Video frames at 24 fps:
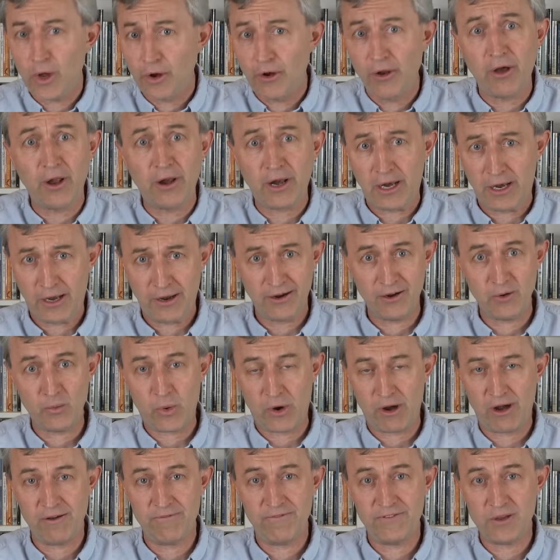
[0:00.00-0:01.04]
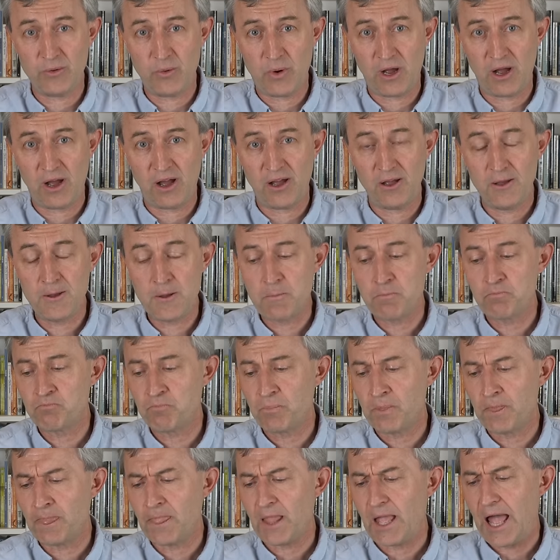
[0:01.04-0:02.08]
are not alone wherever you are.
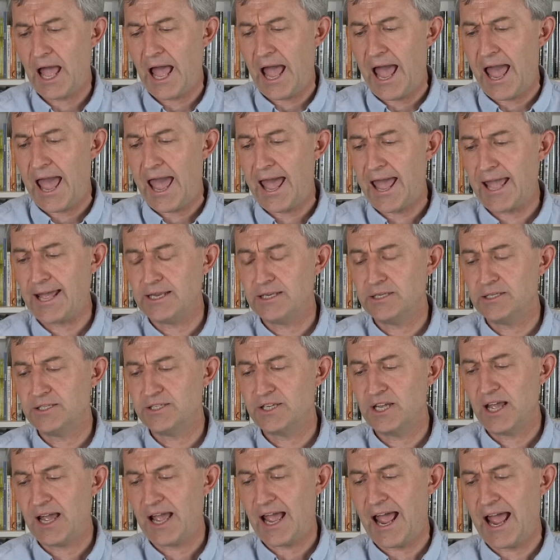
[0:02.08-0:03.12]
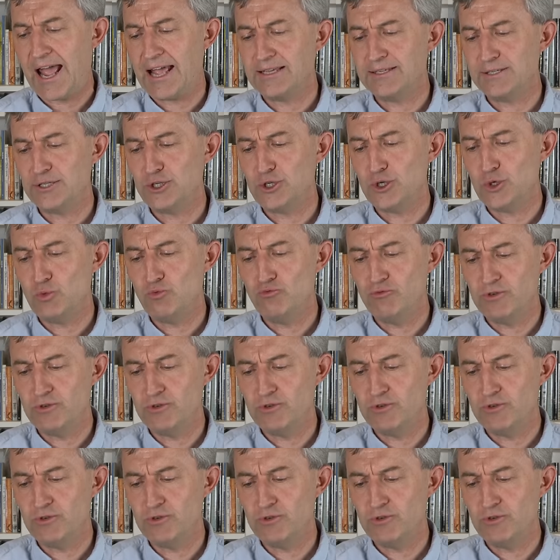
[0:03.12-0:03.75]
And as you